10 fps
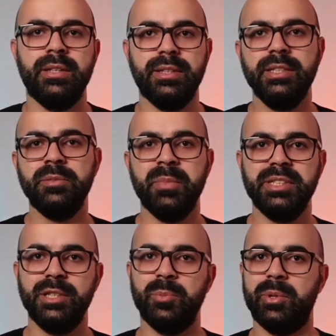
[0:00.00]
This
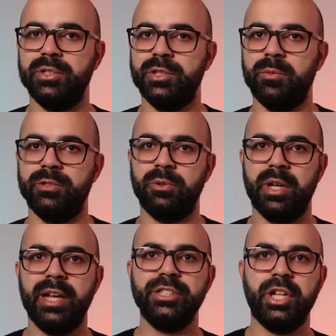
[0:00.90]
makes it possible to
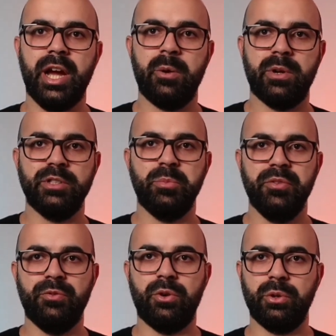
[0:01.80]
catch errors
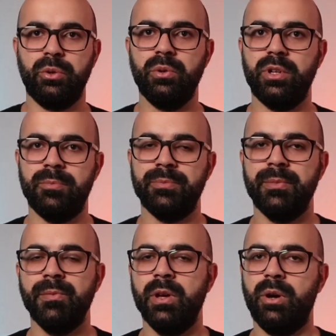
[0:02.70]
before Google.
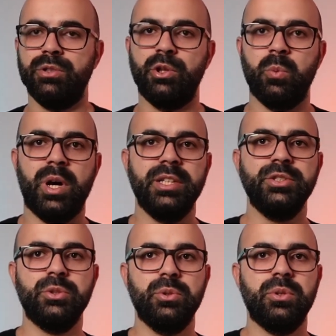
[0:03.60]

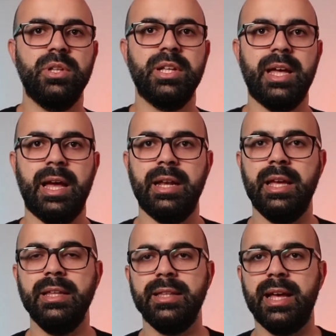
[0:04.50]
Otherwise, Google can
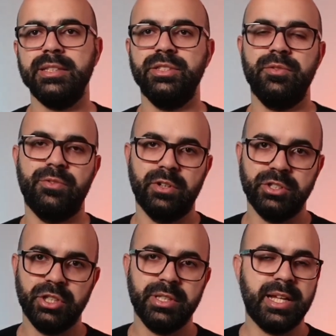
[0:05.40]
index the
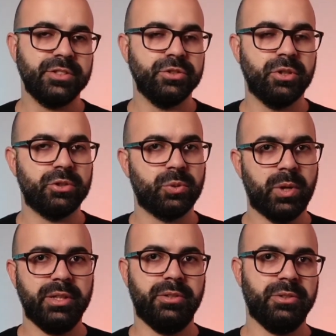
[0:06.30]
version that's not
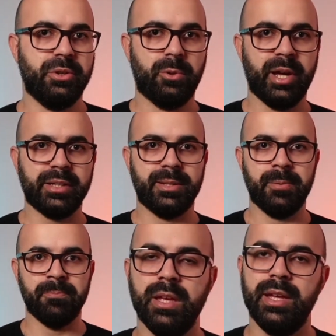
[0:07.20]
rendered correctly.
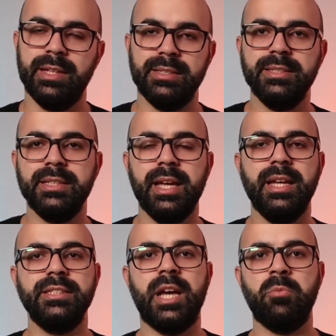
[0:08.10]
In this
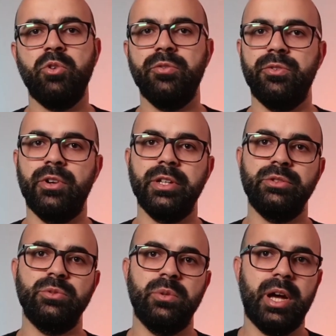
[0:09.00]
case, I'm referring
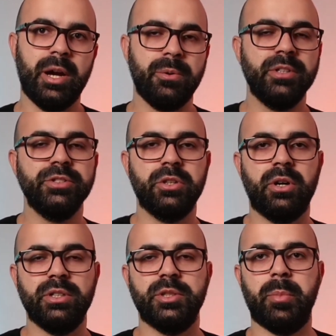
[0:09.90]
to errors
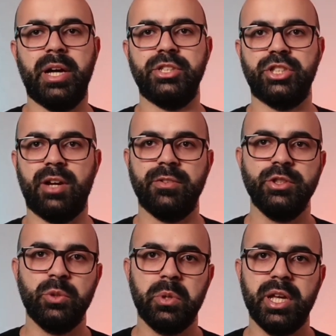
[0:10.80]
caused by
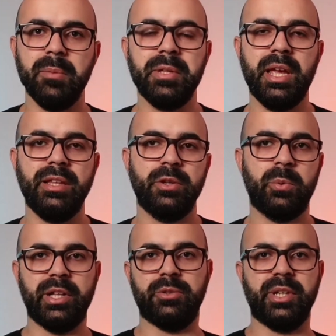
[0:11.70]
JavaScript in the
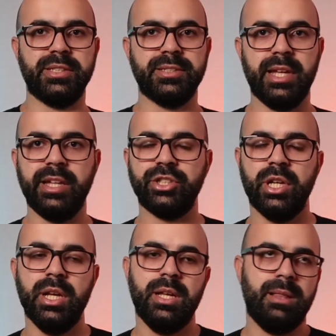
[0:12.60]
rendering stage,
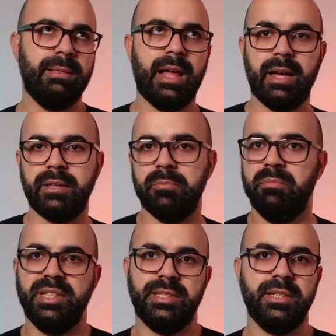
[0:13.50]
like
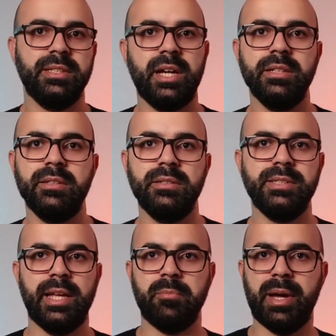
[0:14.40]
missing titles
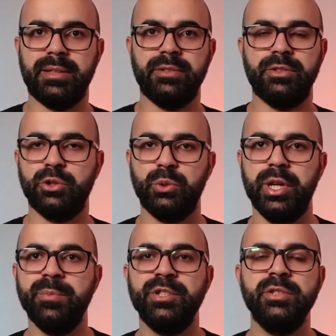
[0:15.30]
and meta
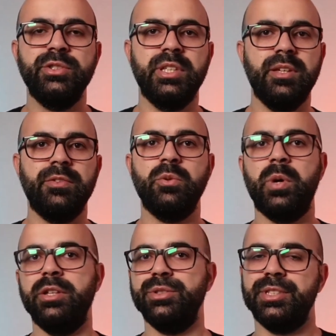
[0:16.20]
descriptions even
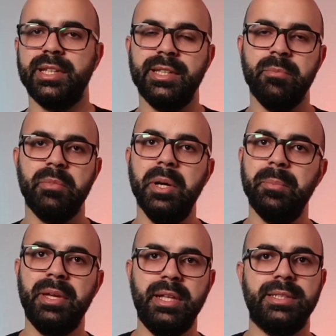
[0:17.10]
when you set them
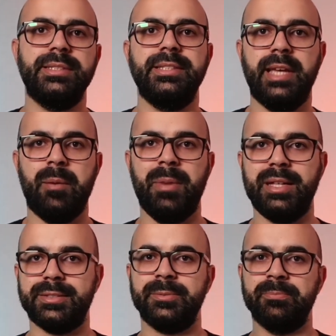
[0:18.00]
up in the CMS.